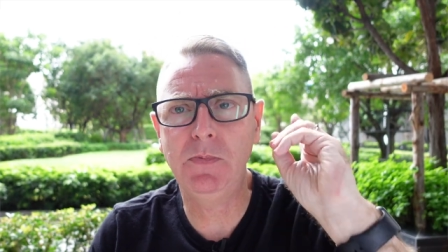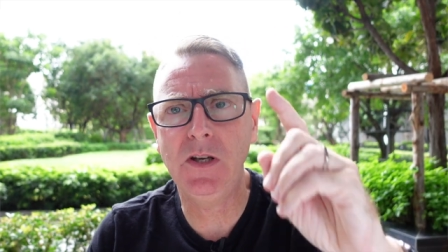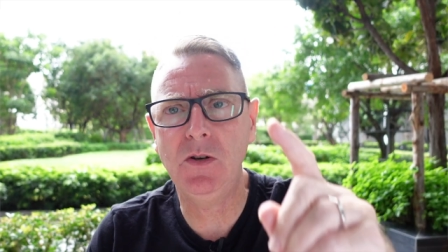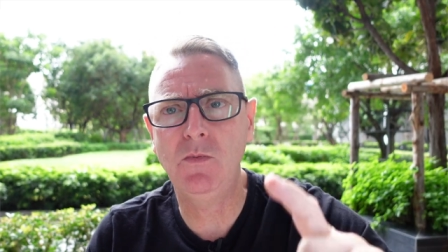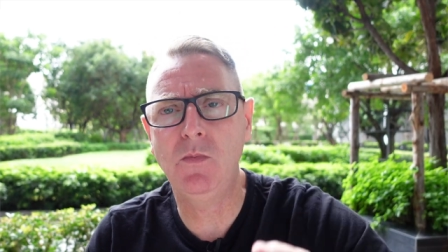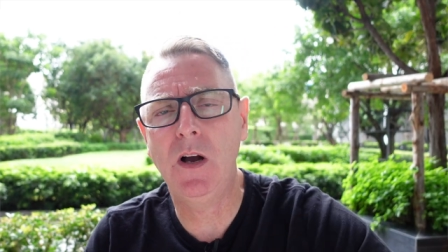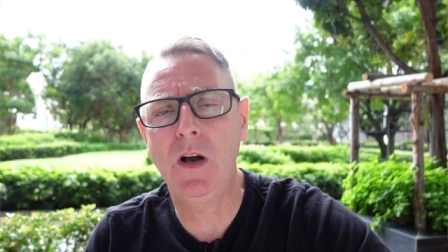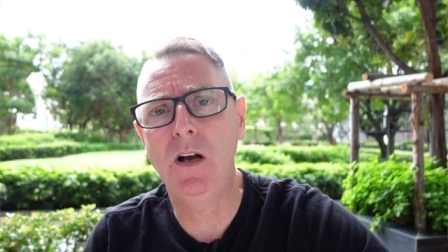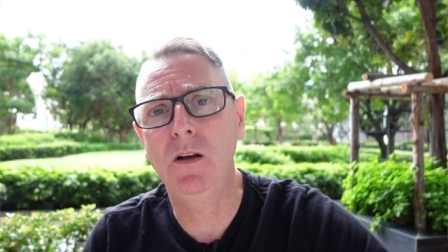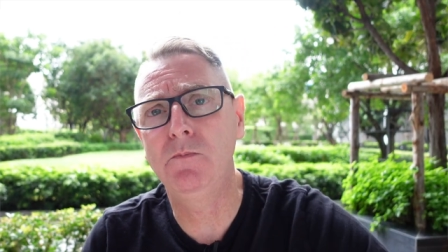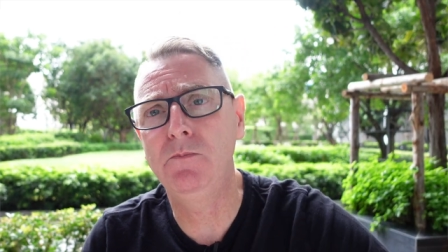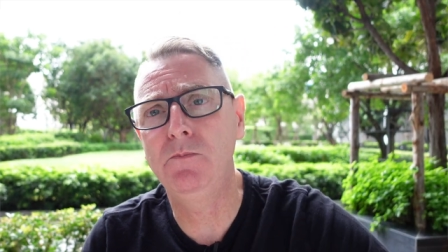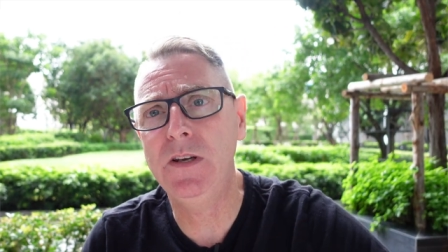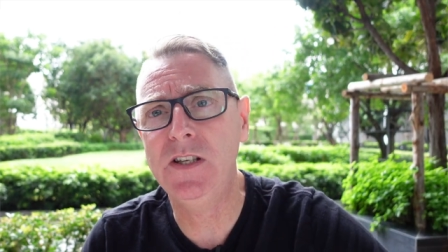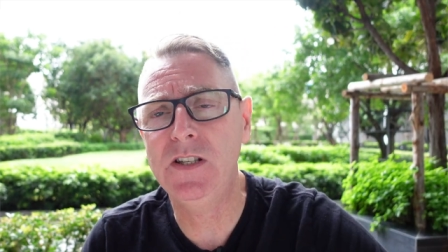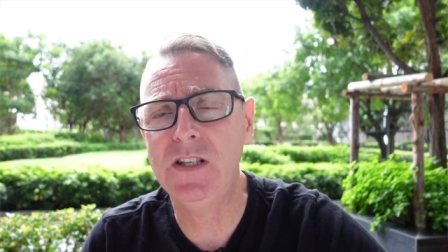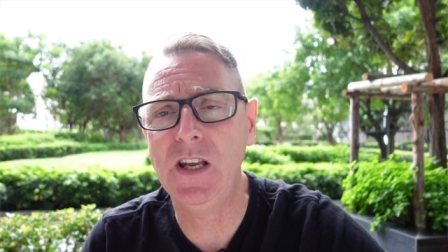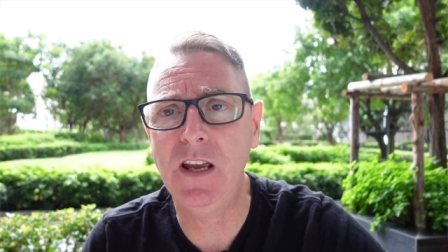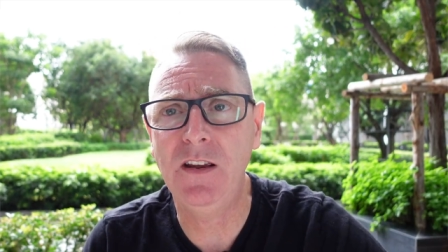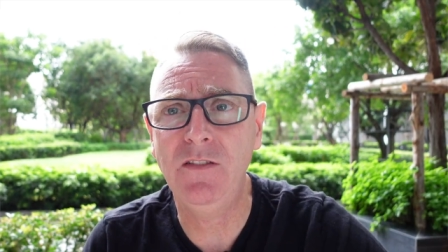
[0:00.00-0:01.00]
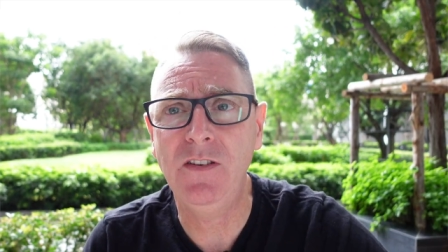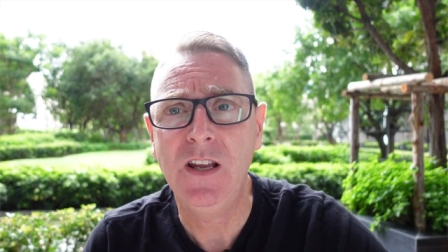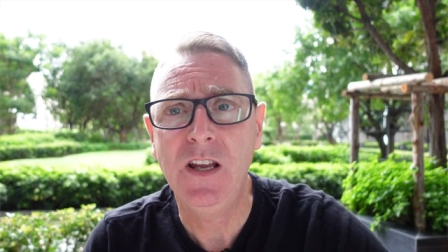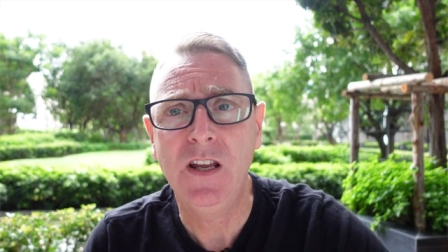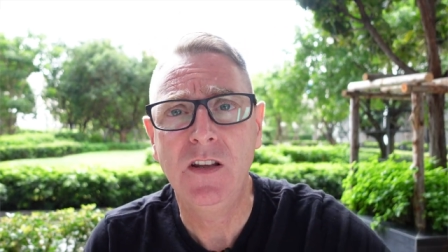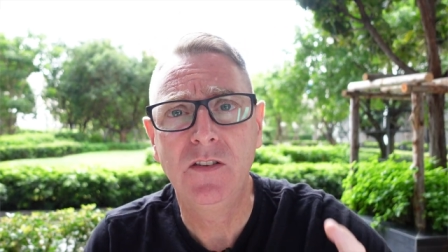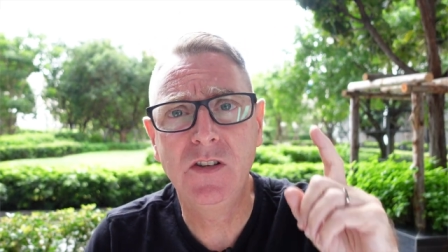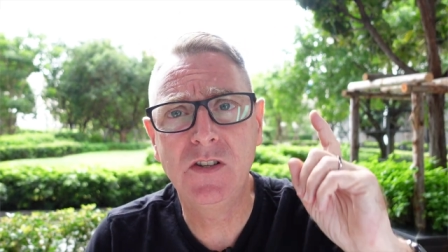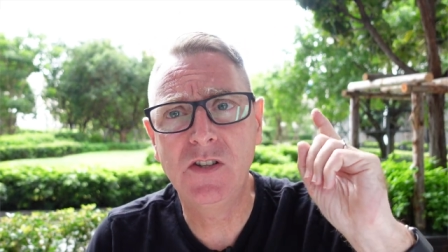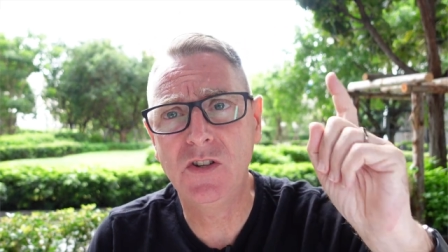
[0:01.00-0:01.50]
be well, be safe.
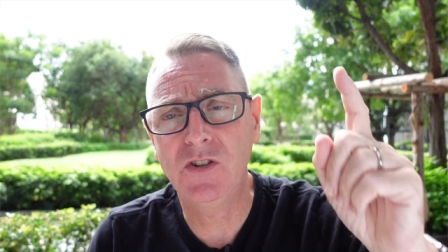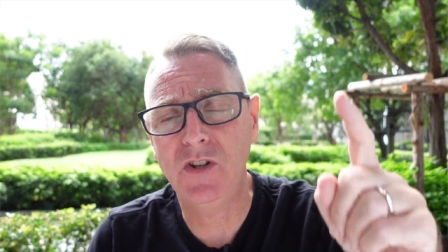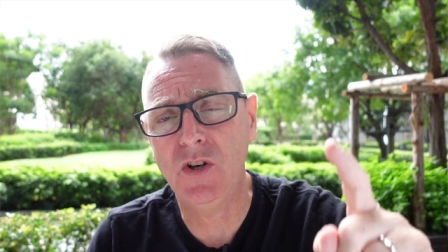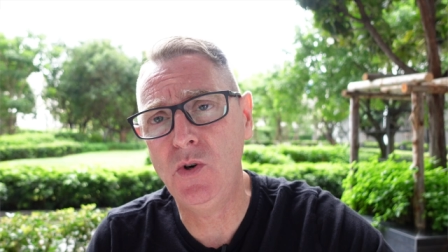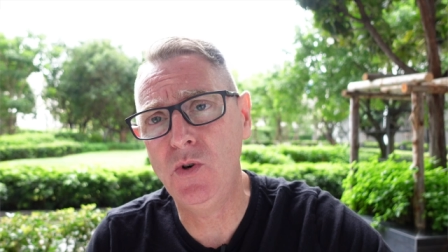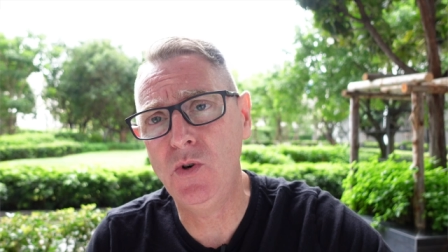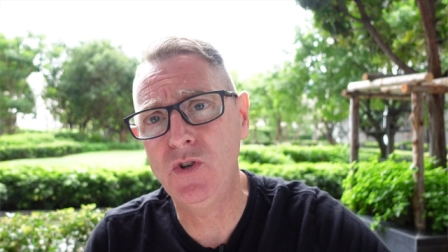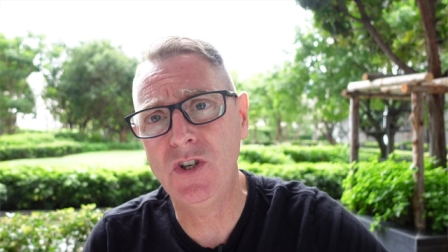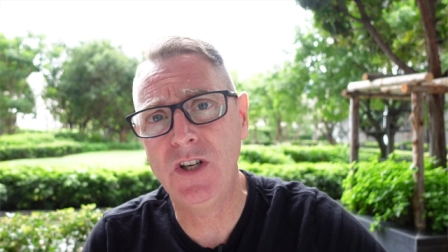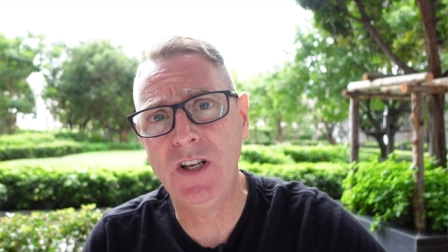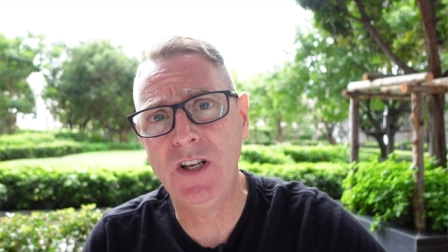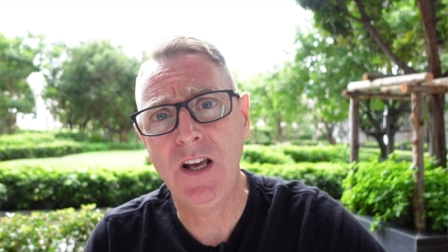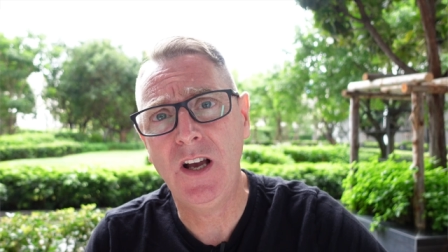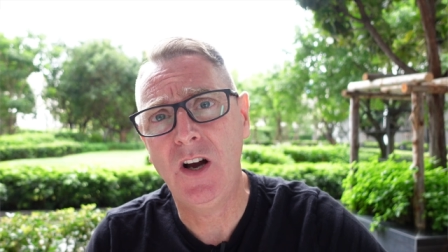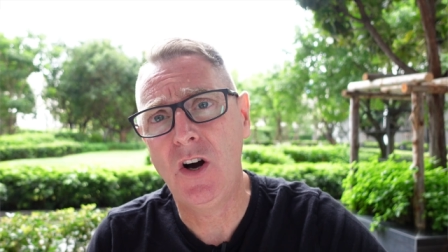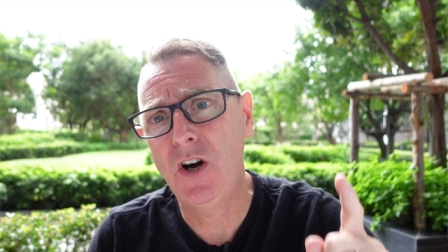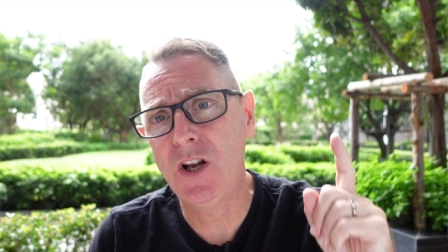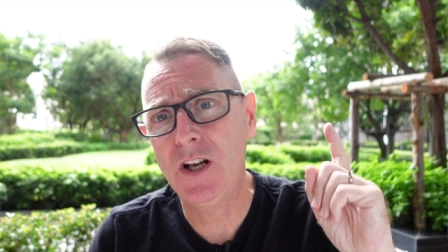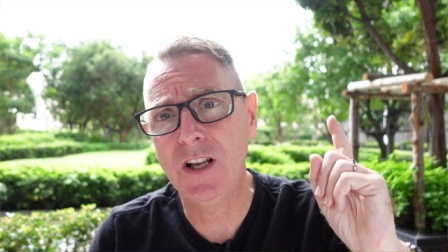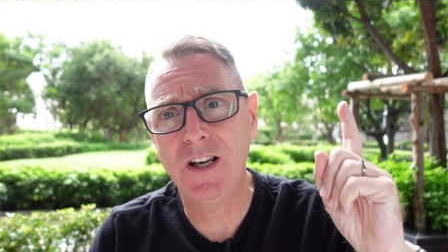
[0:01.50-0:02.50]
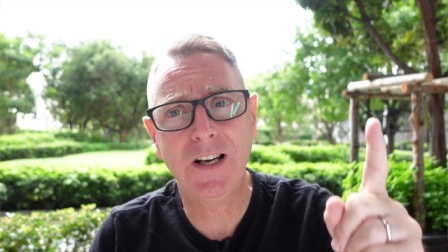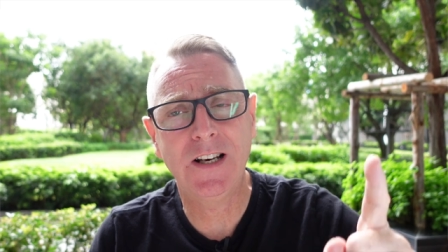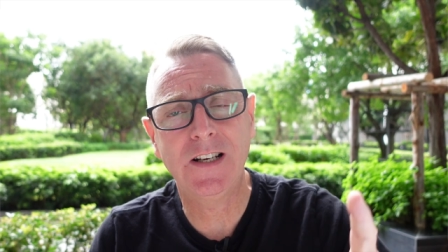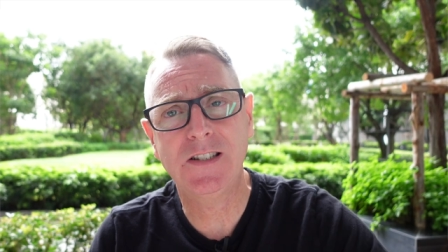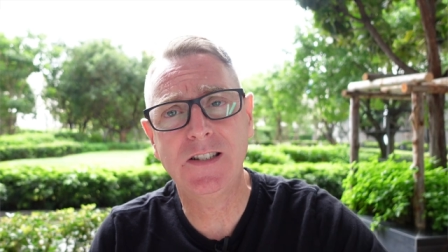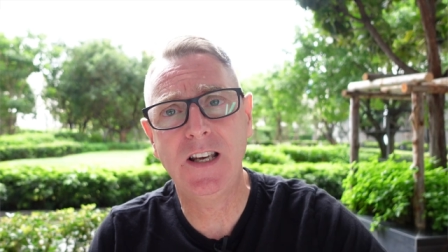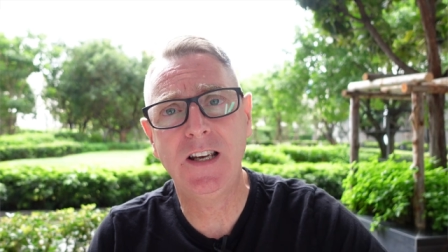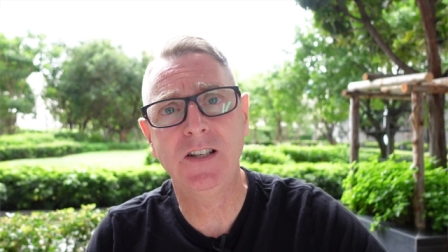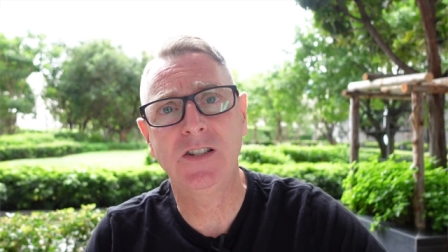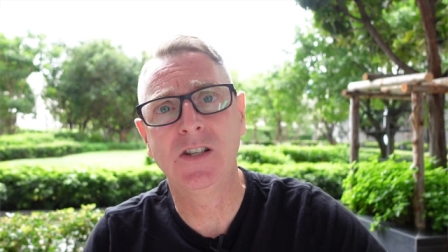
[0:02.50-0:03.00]
This is the OG. All I gotta
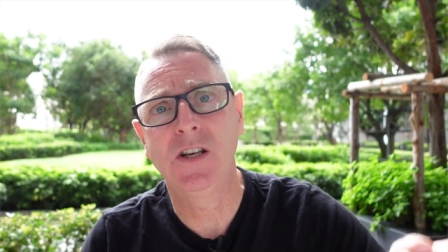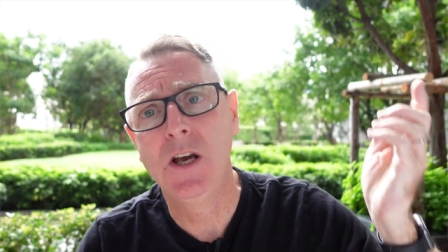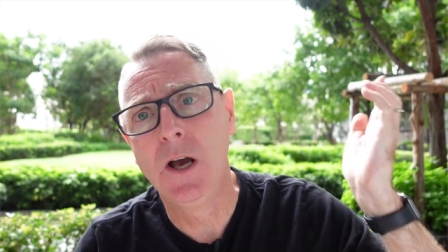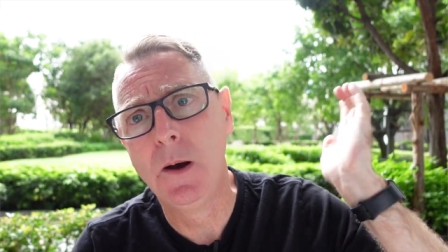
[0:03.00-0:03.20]
say is